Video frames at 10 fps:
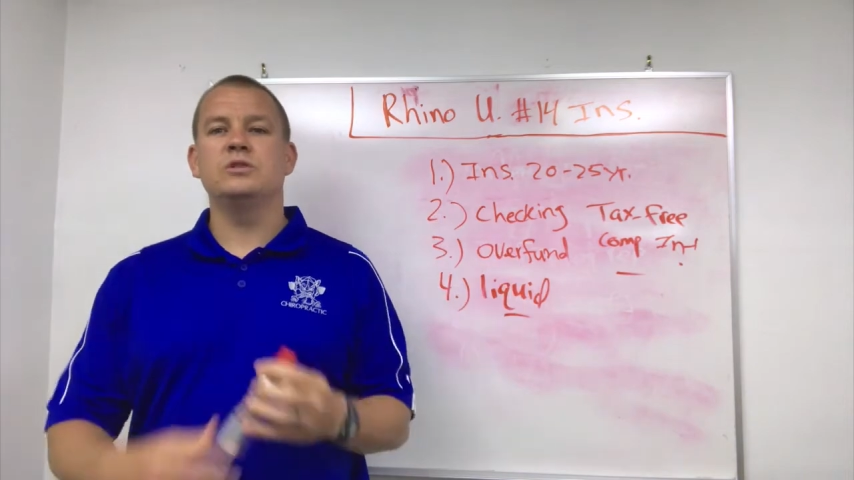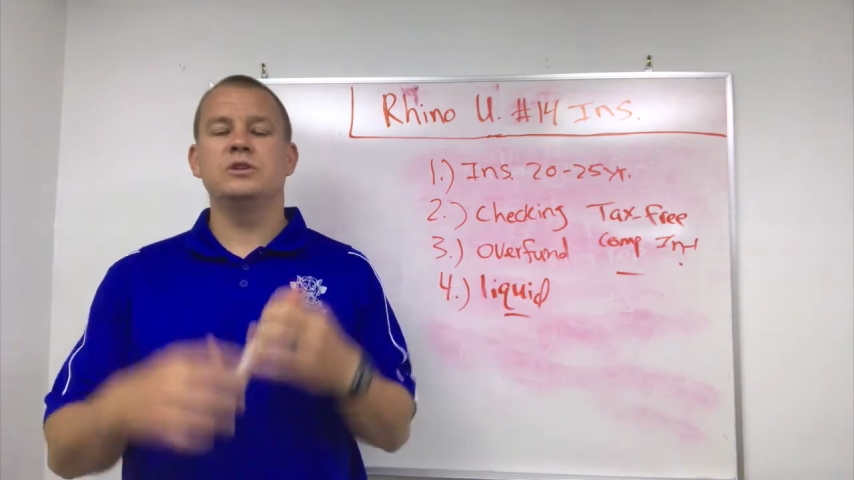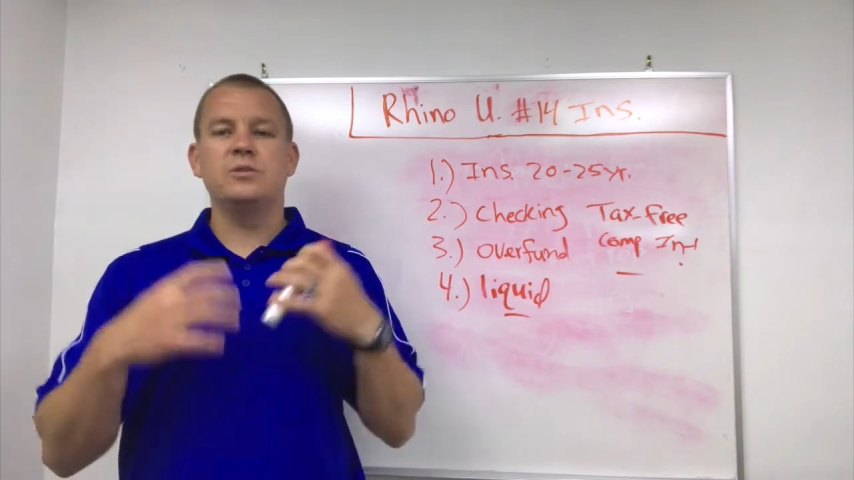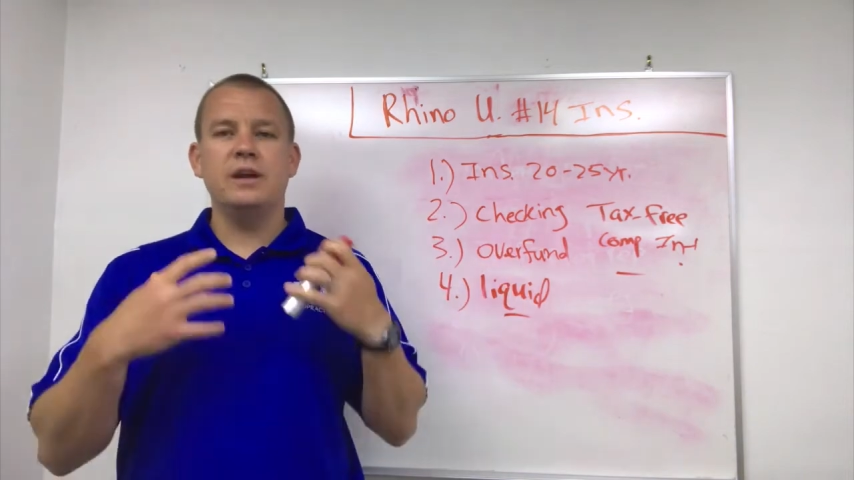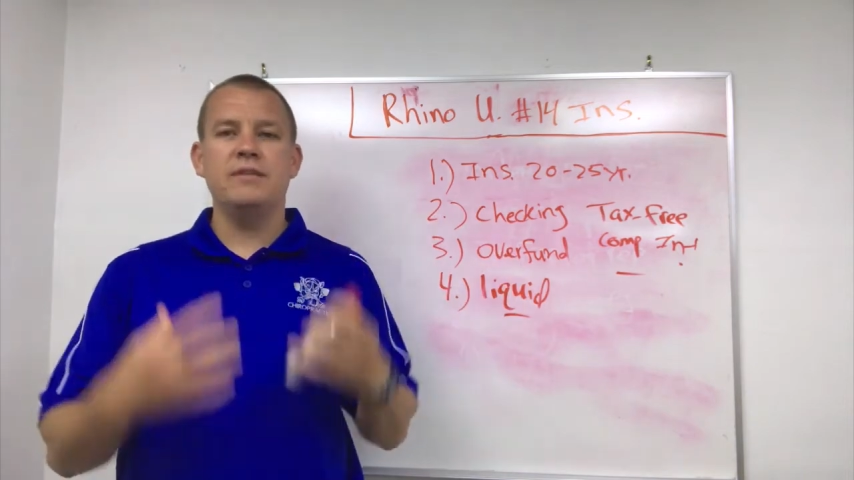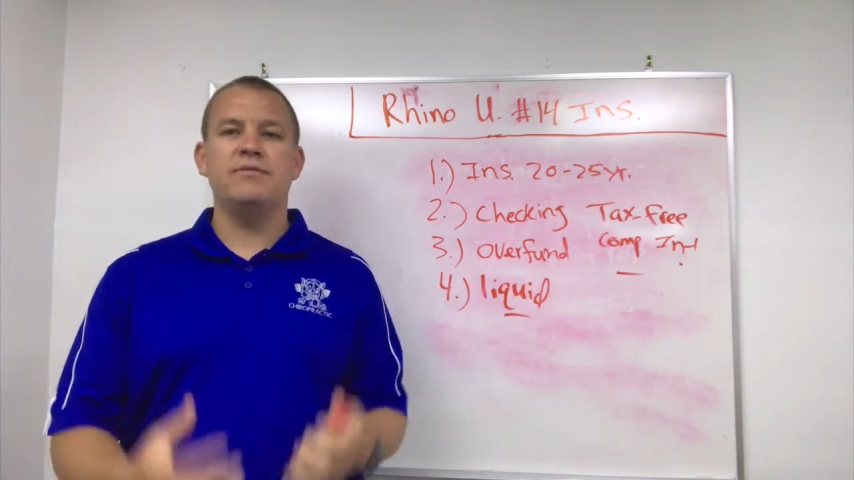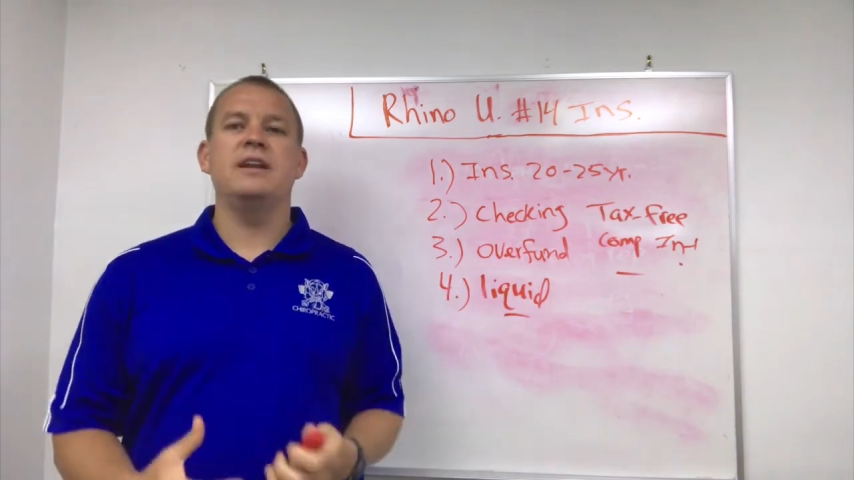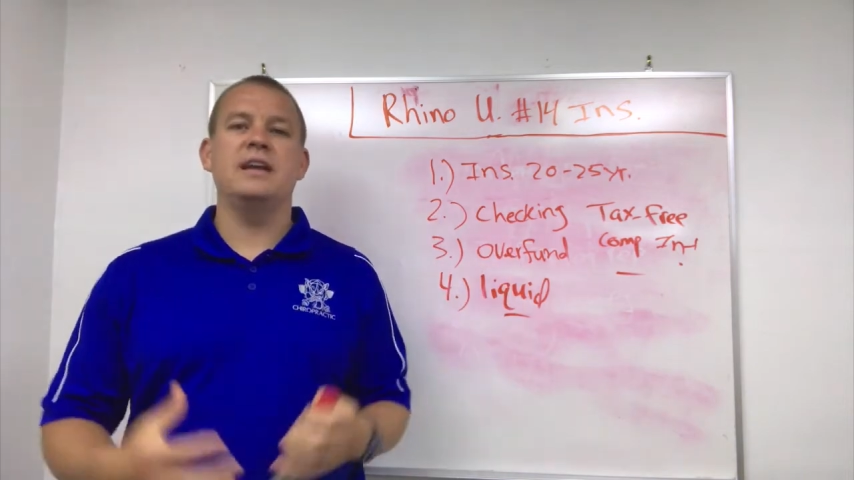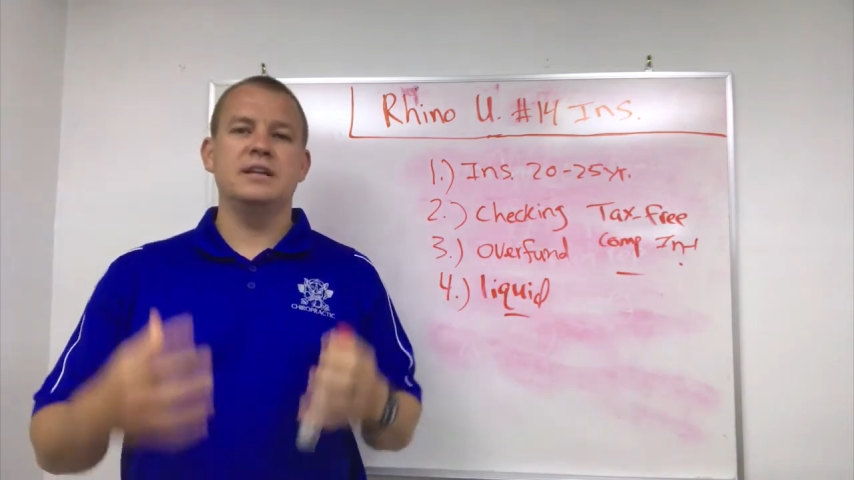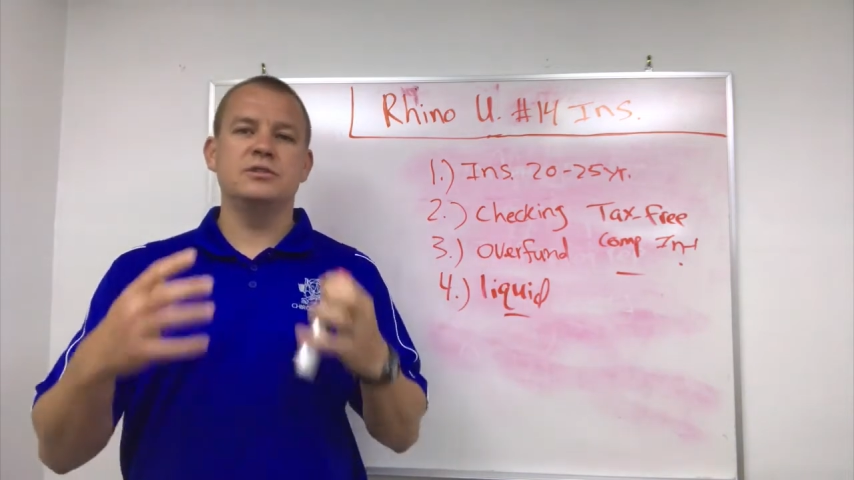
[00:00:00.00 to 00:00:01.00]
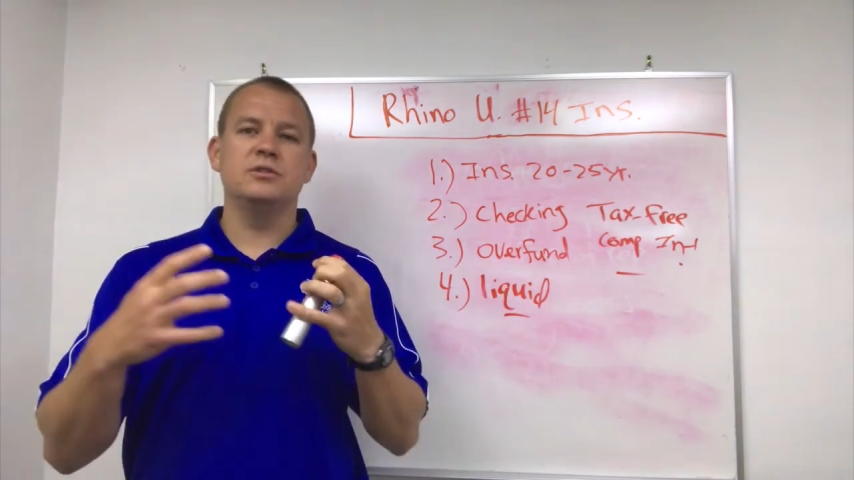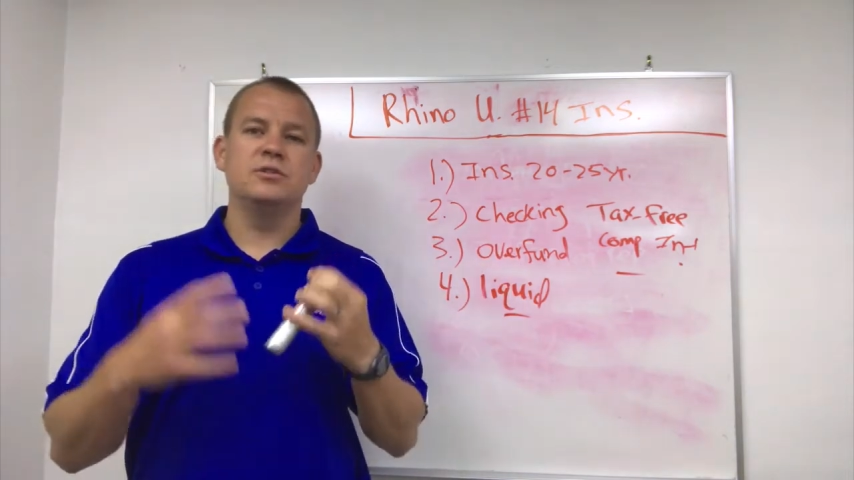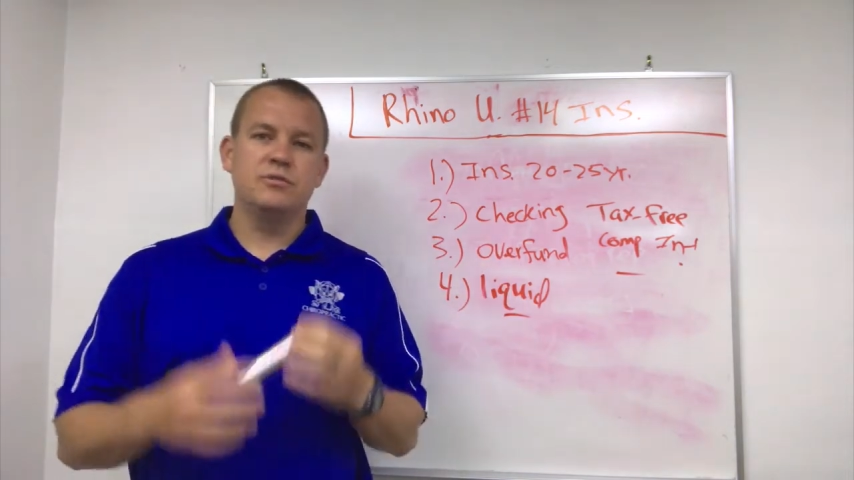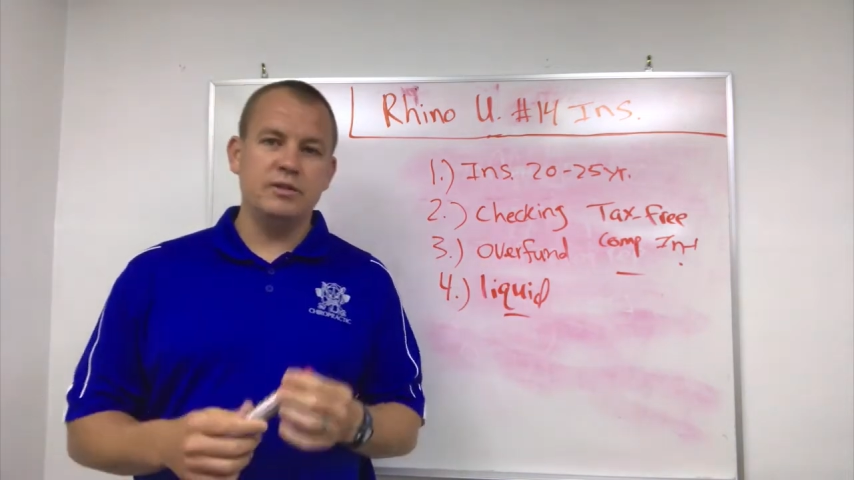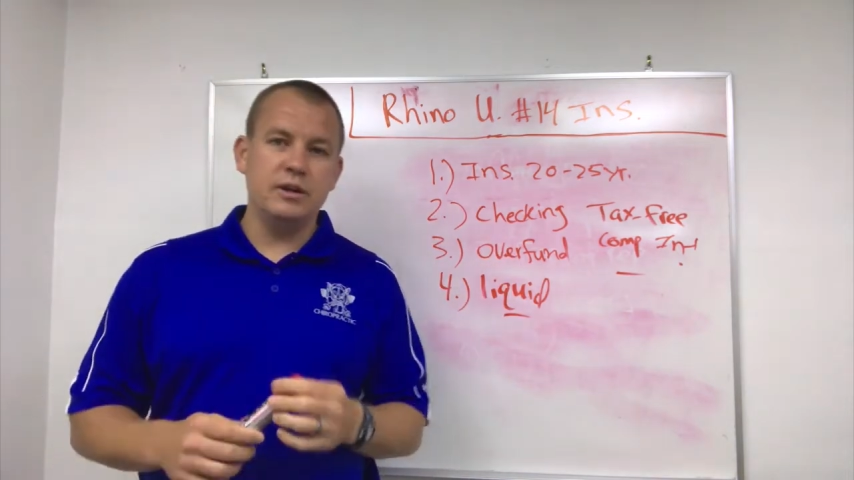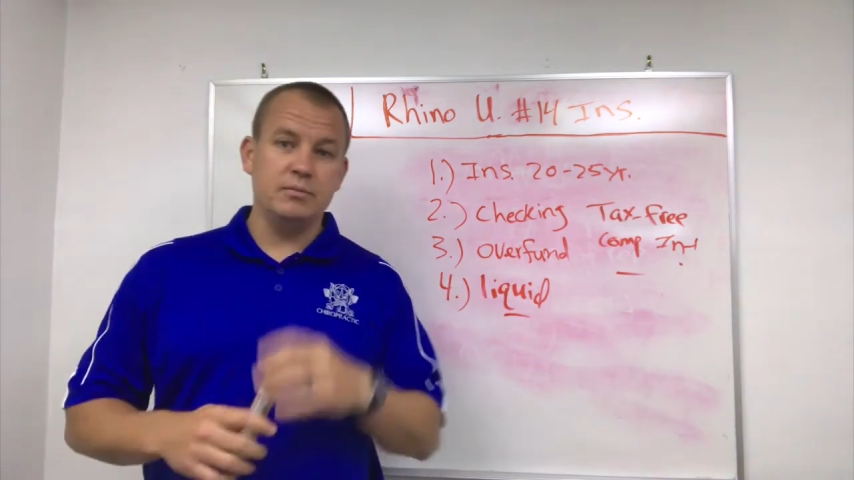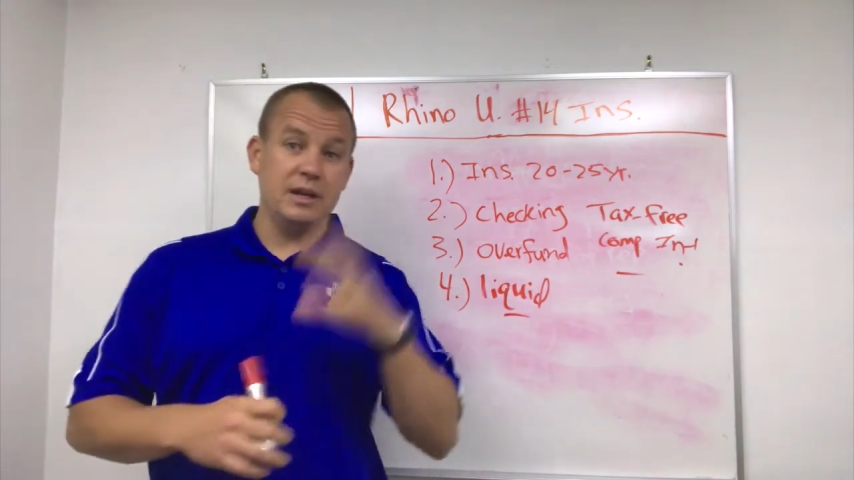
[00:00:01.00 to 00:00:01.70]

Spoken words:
to create financial freedom.